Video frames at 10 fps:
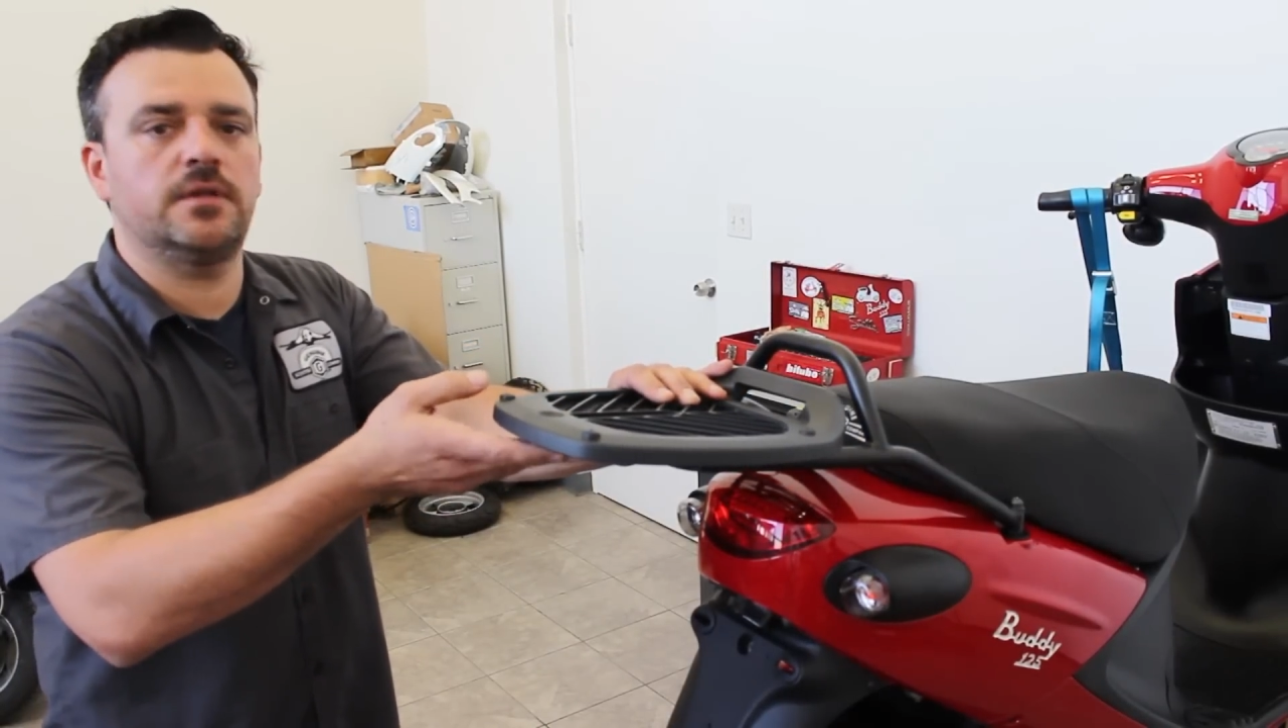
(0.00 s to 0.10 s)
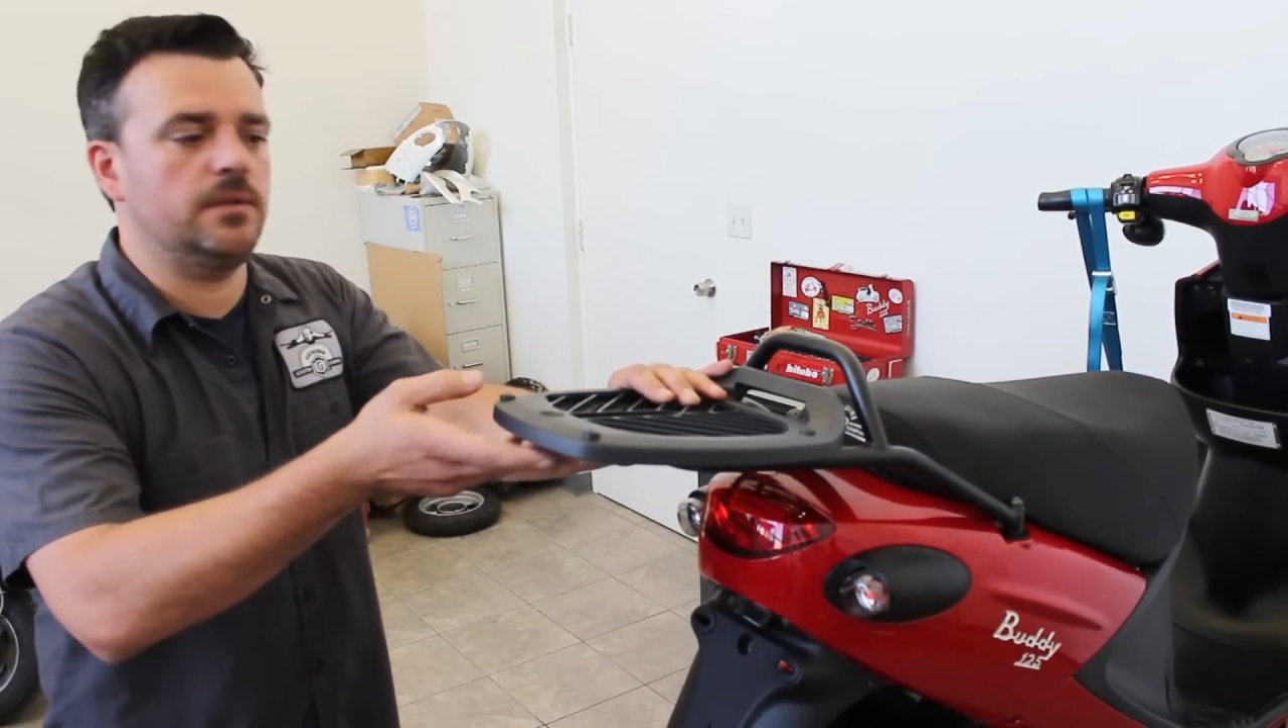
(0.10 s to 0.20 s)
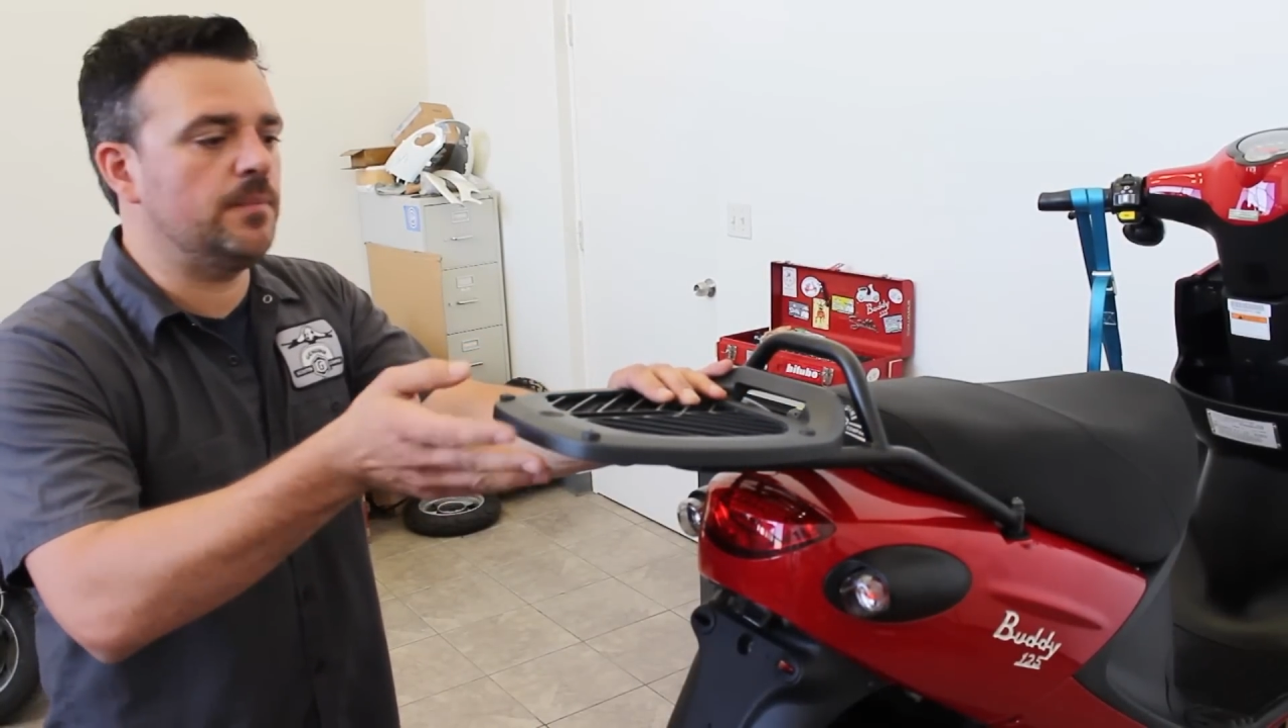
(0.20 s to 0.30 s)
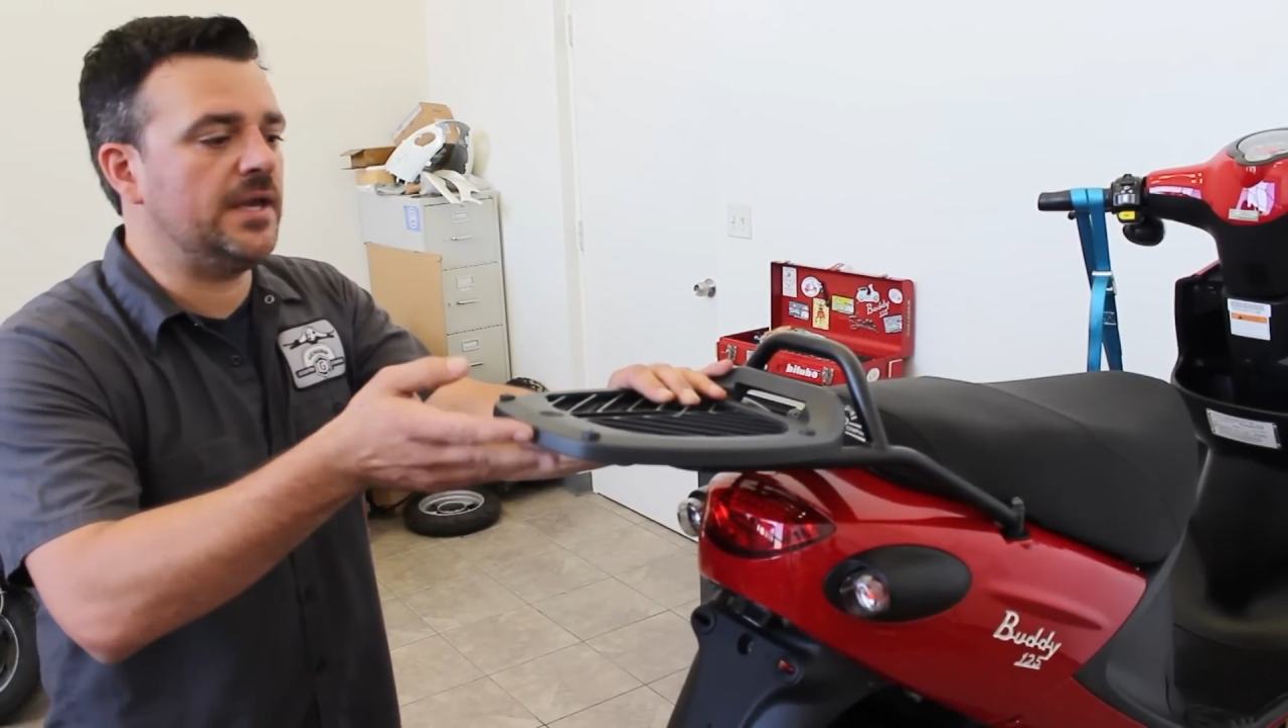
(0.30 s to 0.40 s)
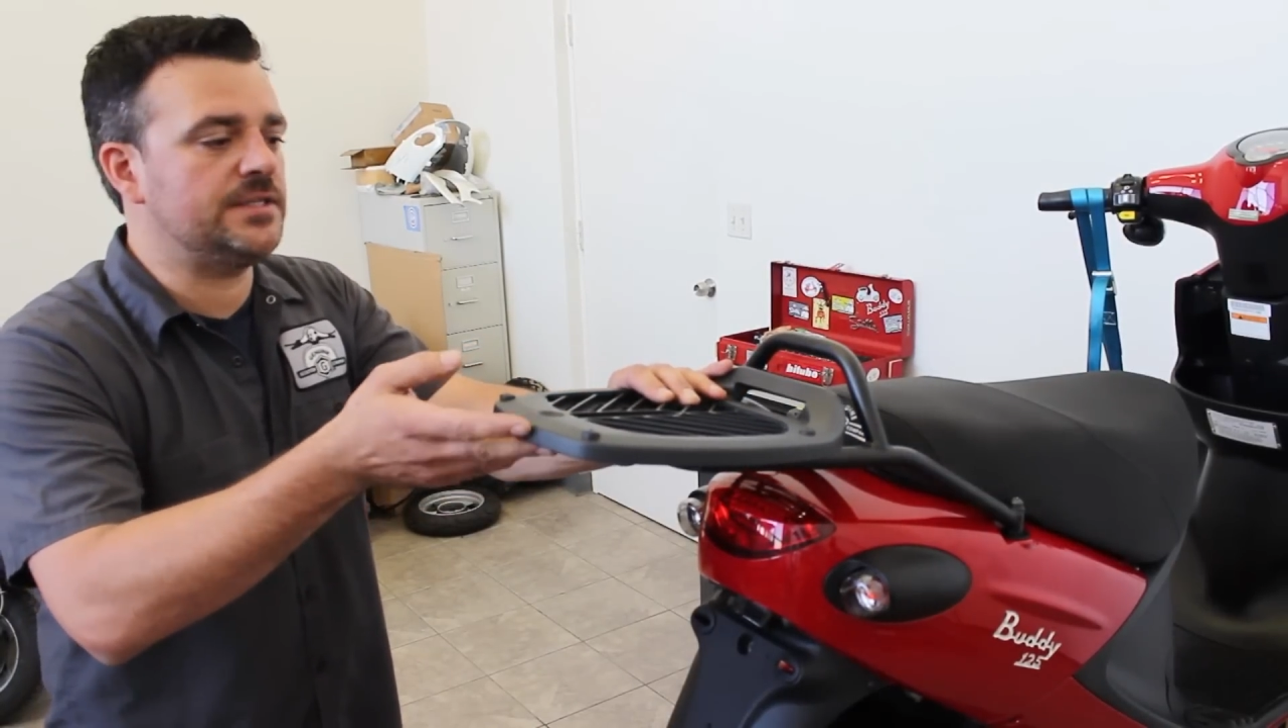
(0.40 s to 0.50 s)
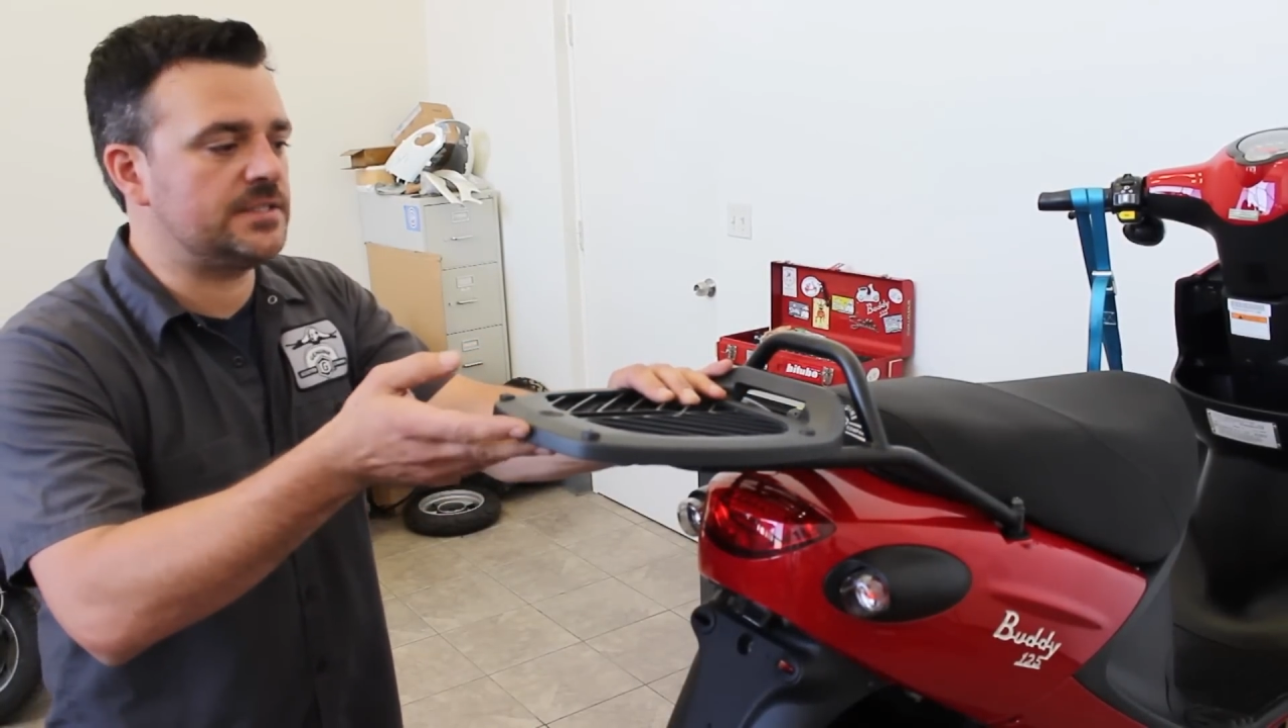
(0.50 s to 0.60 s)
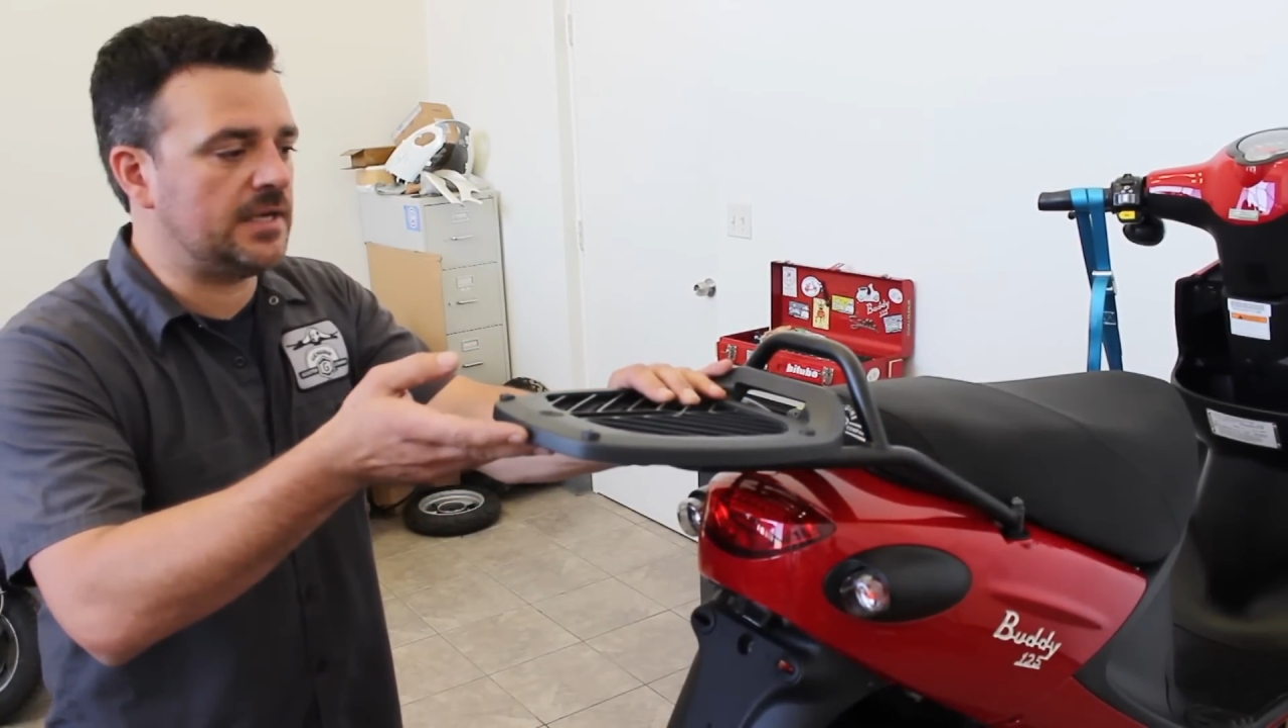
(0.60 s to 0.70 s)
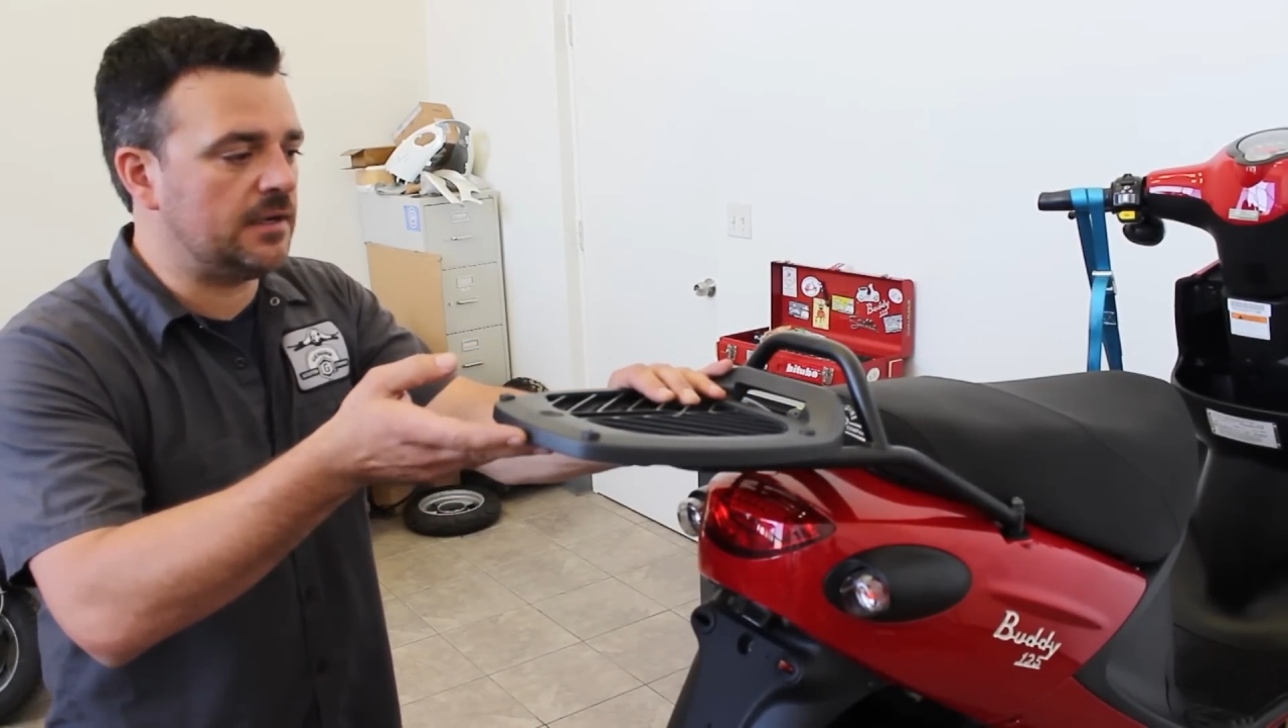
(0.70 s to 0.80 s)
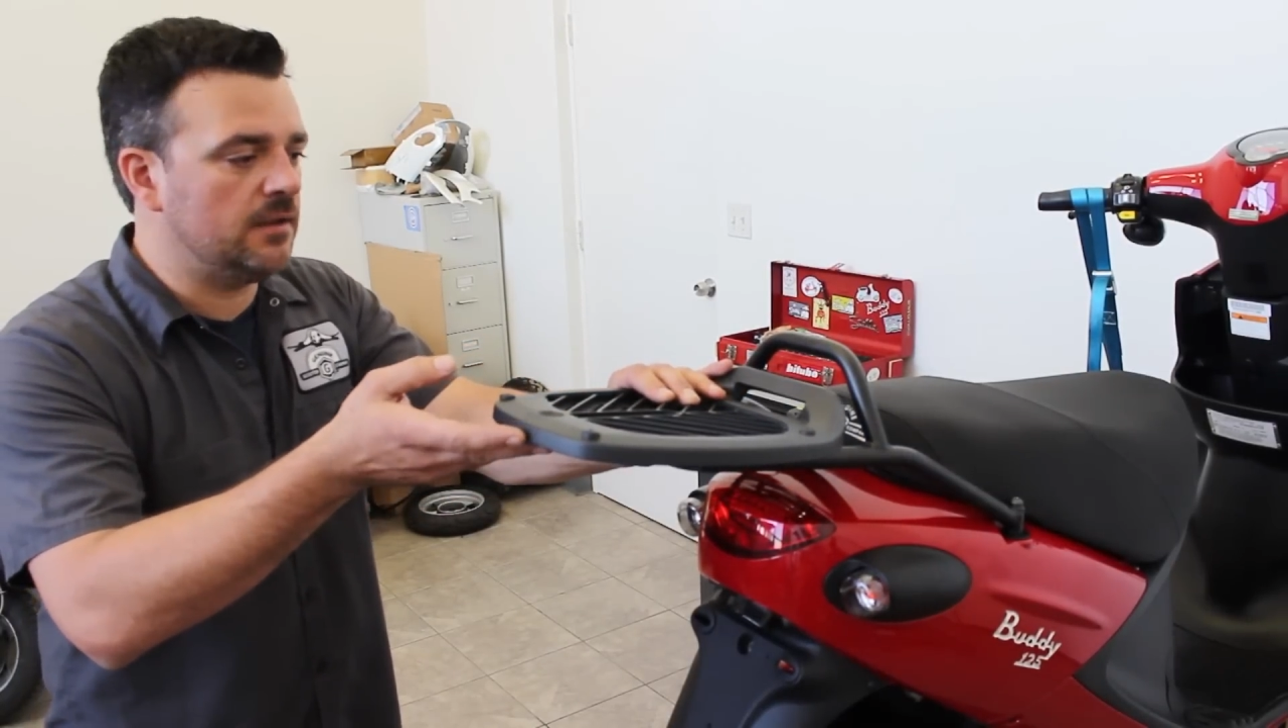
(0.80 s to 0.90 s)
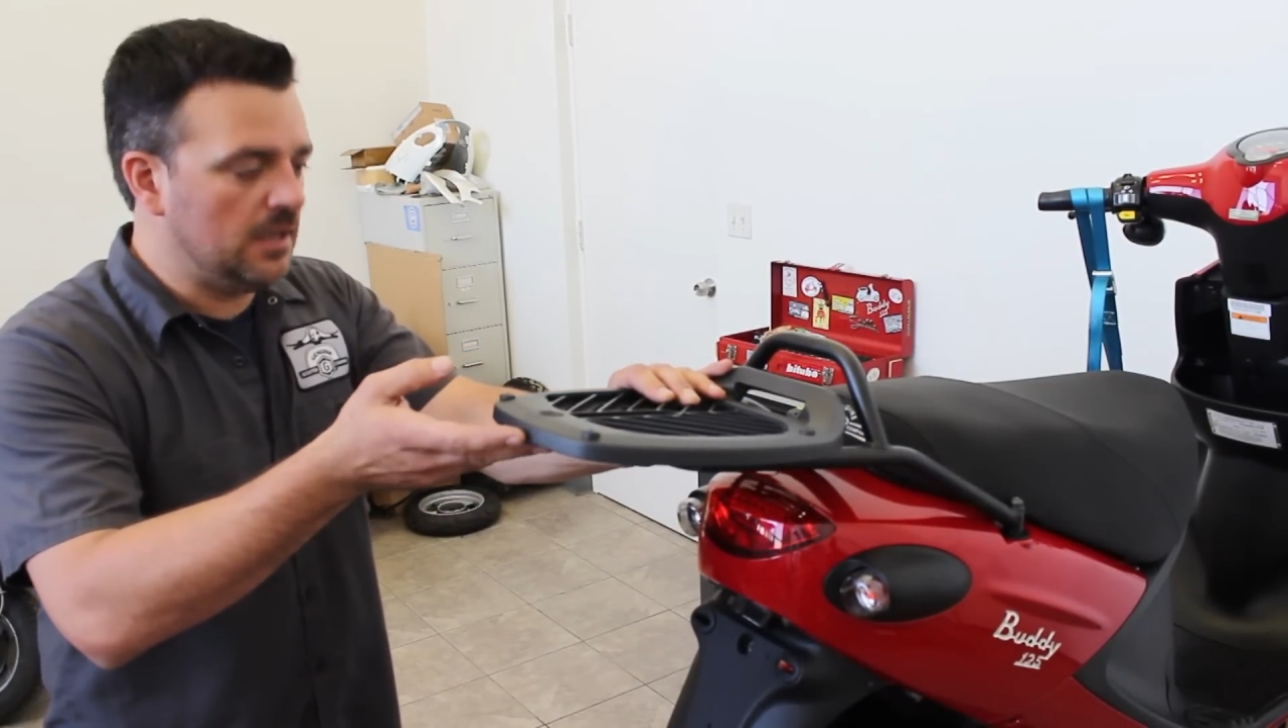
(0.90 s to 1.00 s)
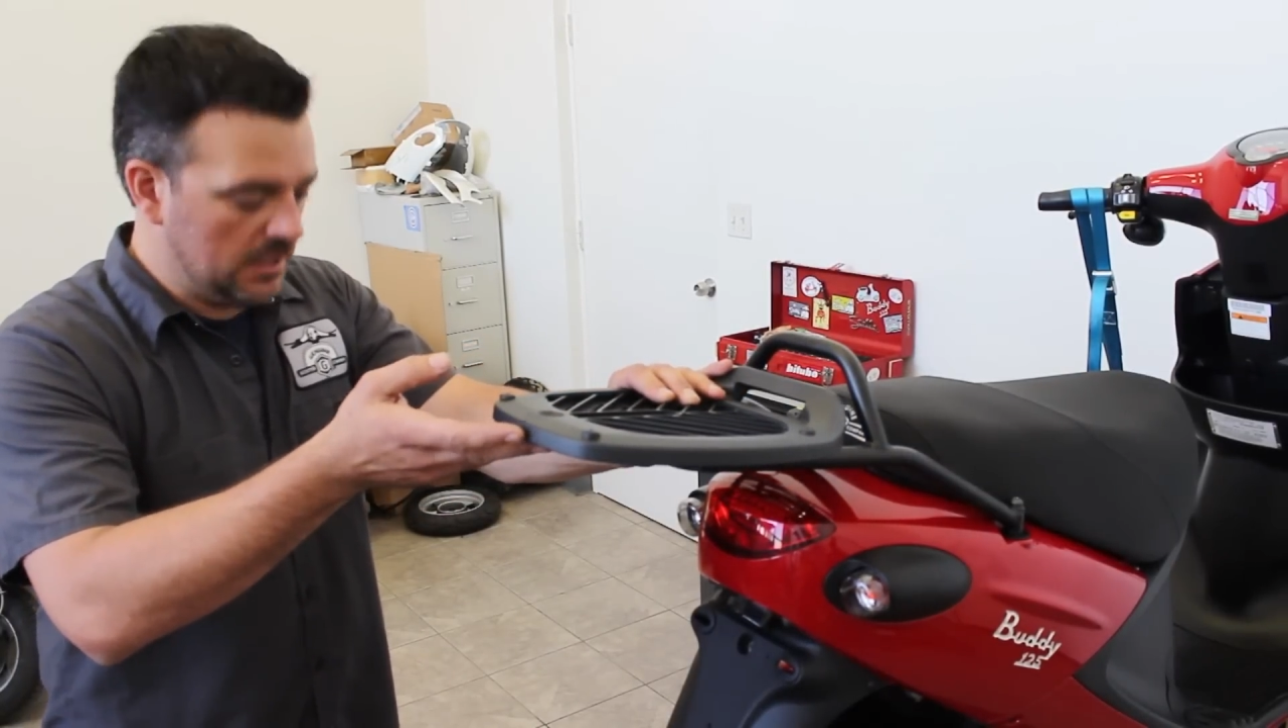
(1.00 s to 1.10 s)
the base on.